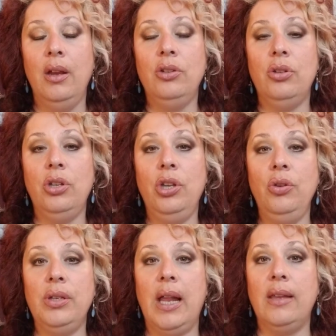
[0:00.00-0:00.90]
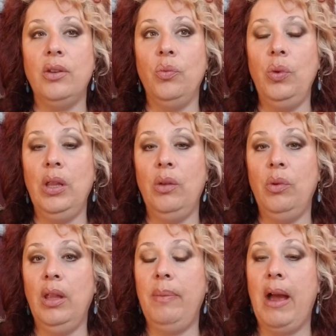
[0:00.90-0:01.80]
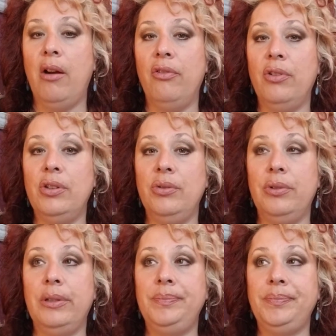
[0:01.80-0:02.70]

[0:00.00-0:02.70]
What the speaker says: So use it as a really, really powerful tool.